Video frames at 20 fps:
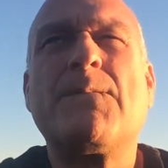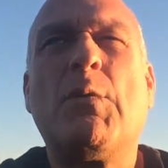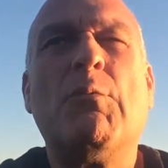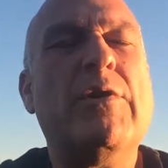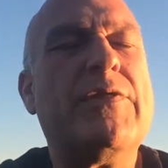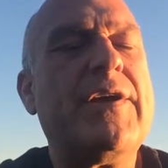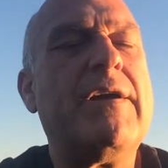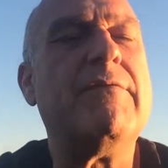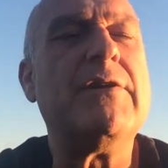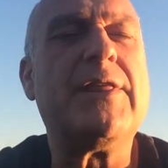
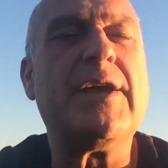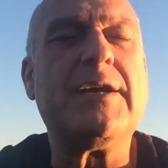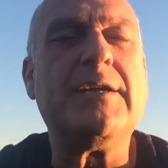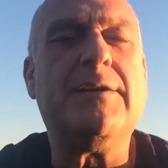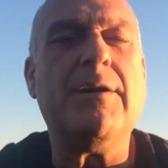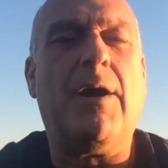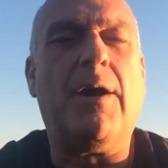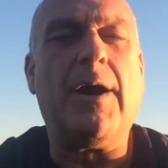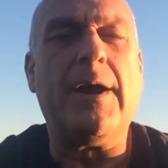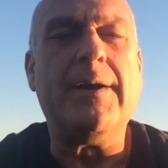With everything
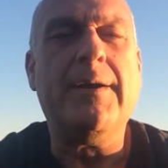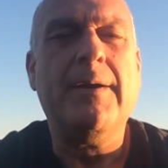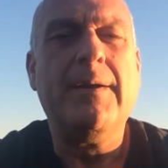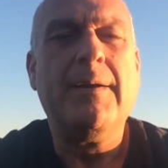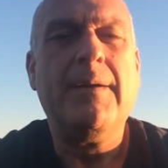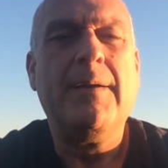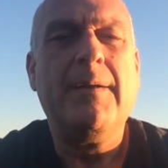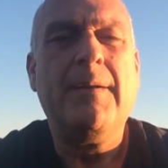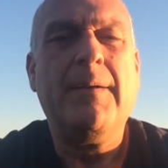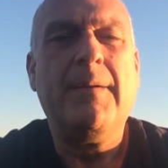gone,
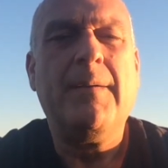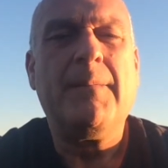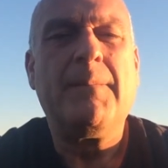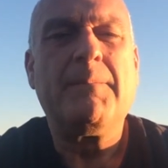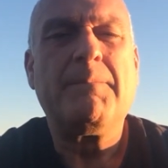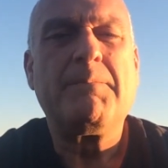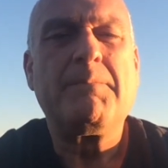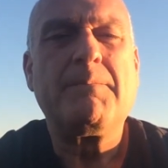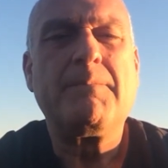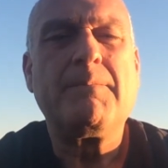
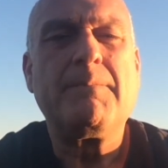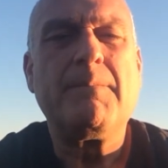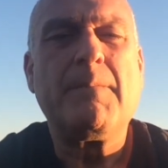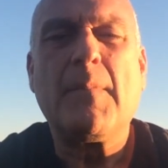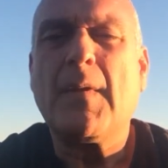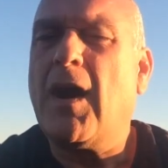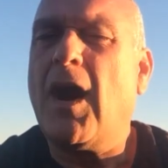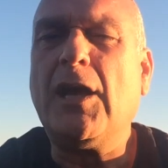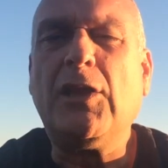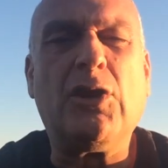
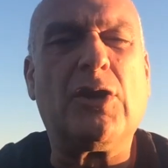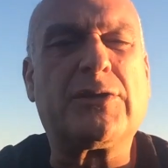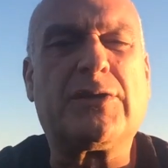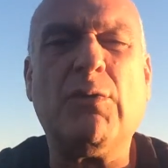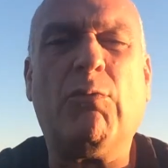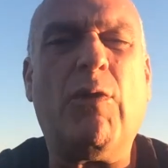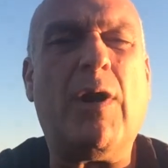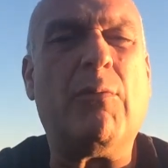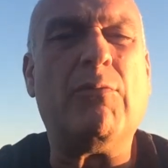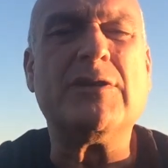I looked
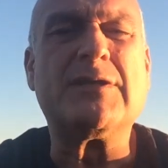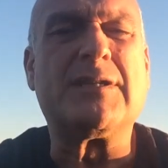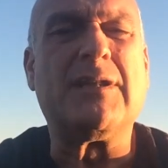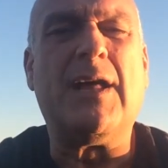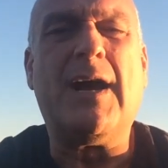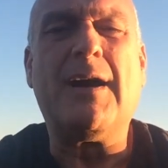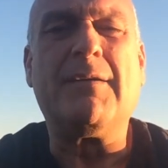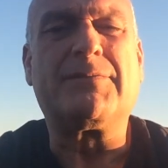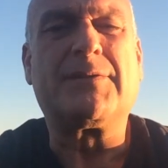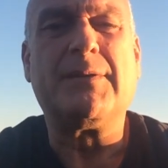at what was
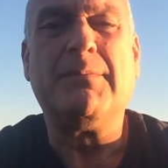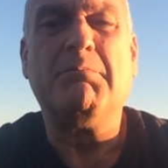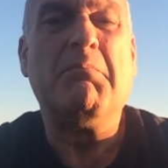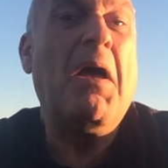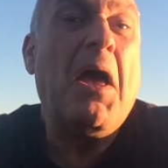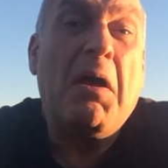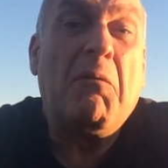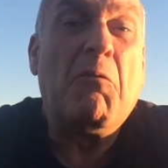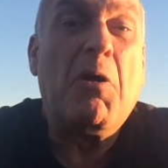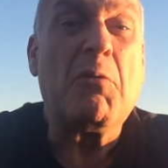left,
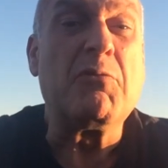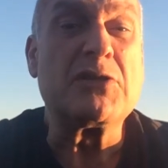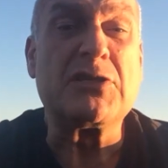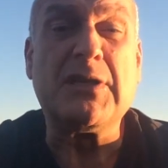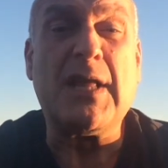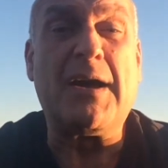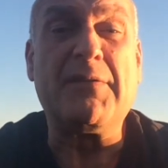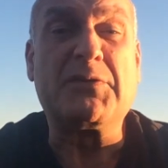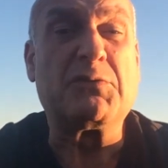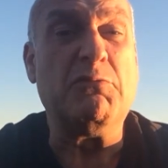and what was
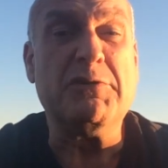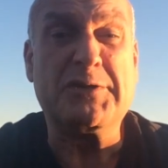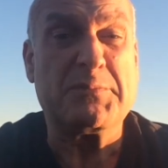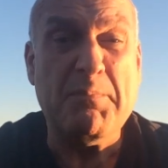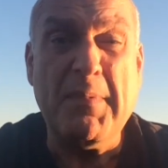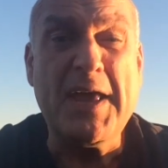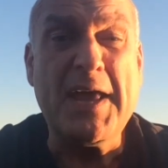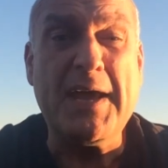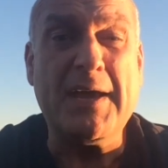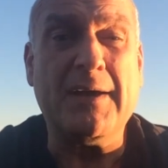left was
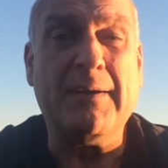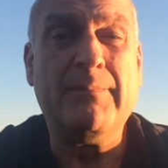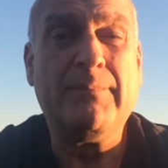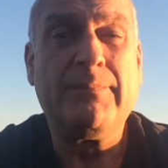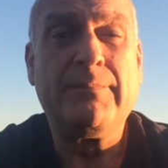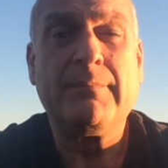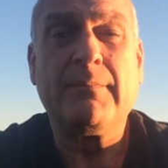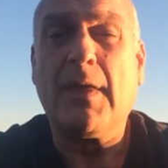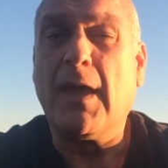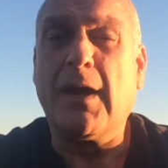me.
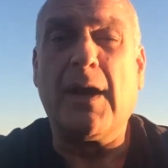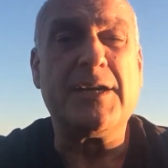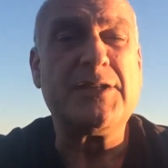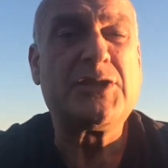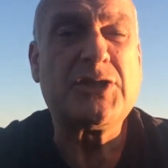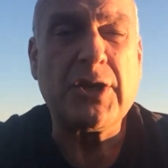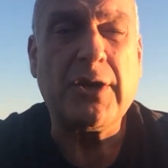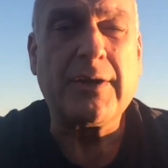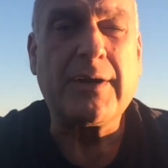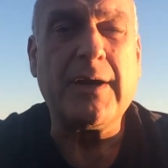And I
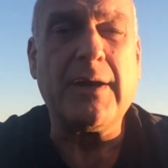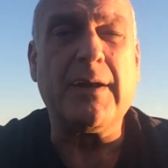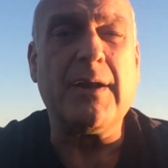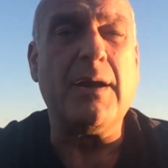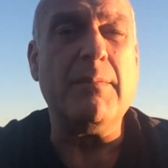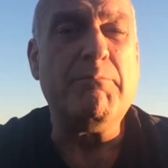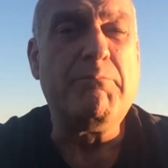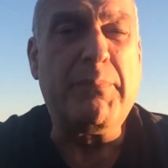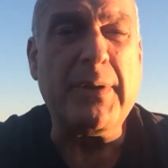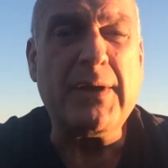took it and
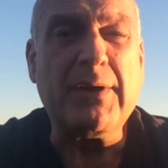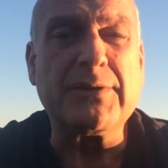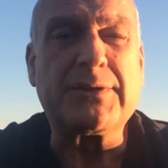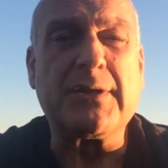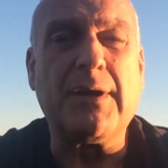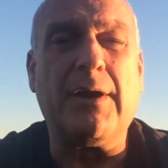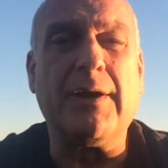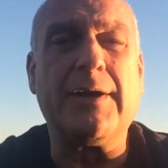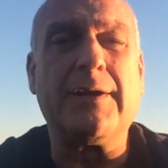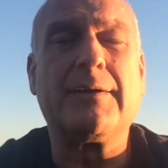I
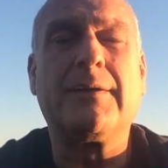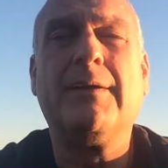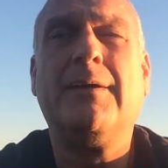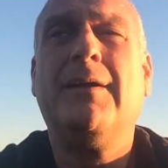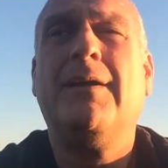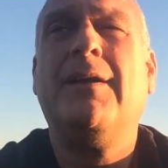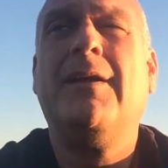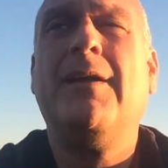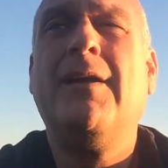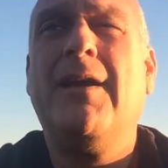built on it.
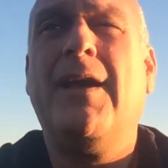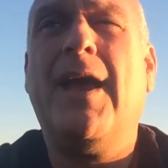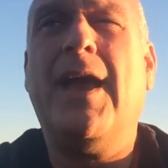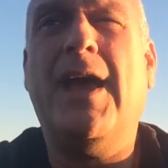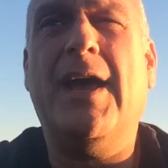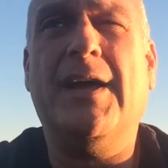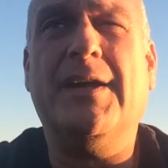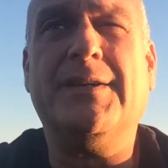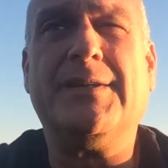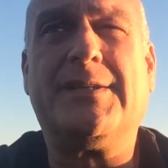
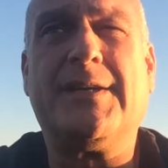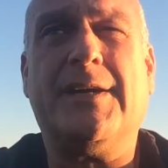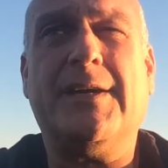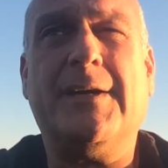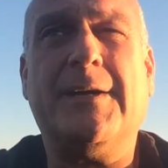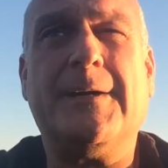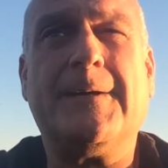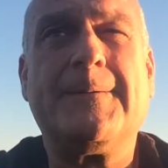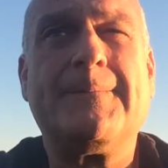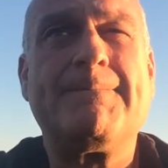And
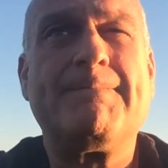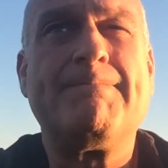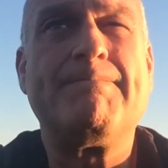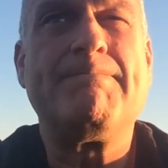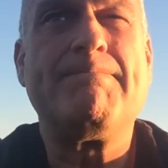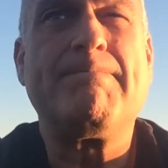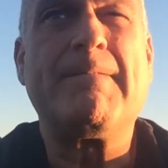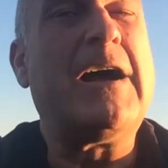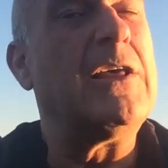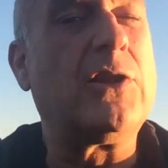I
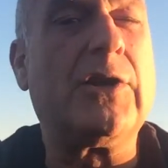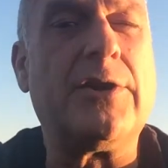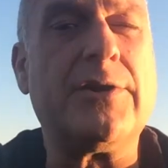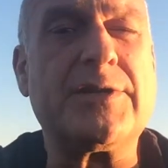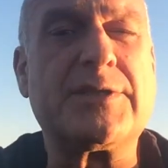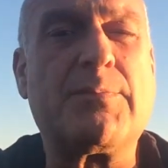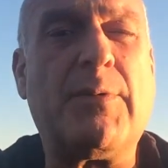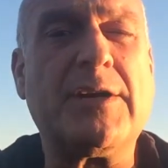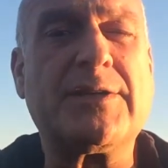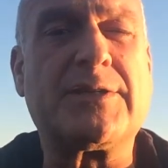learned
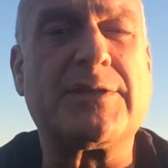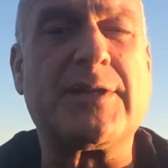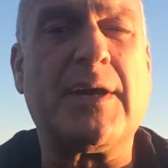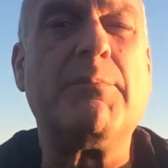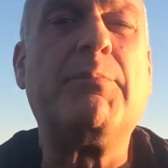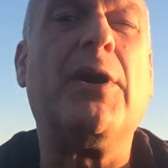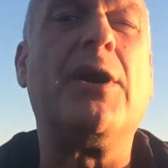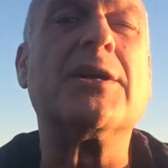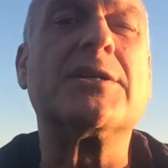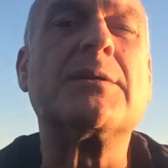as much as I
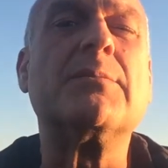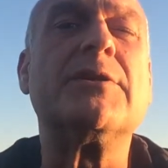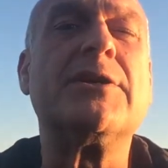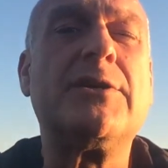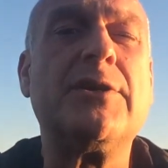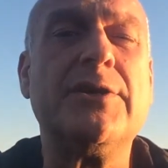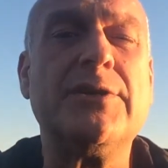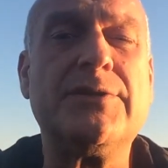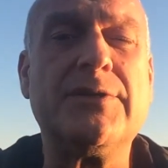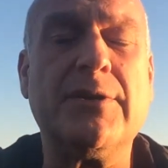possibly
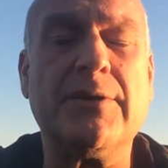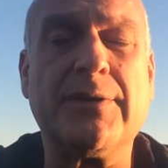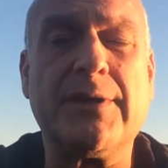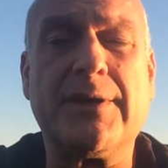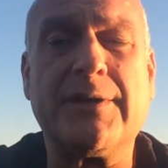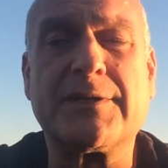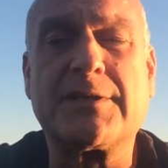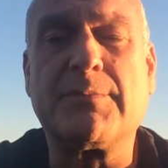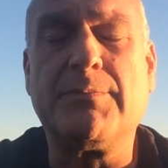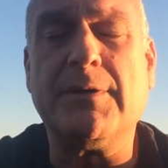could during
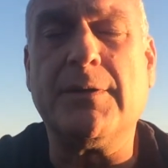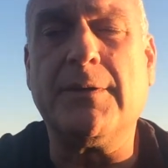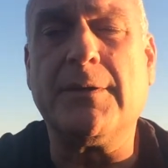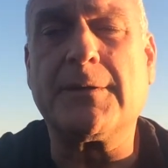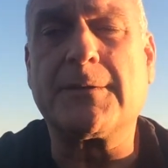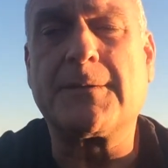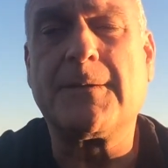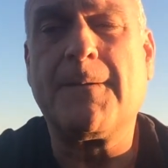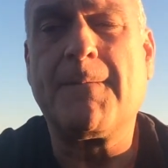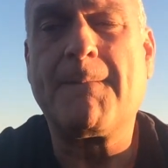that
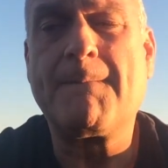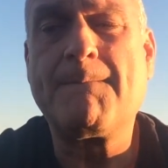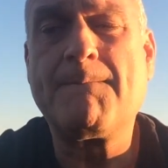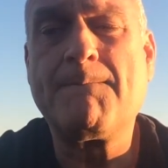experience.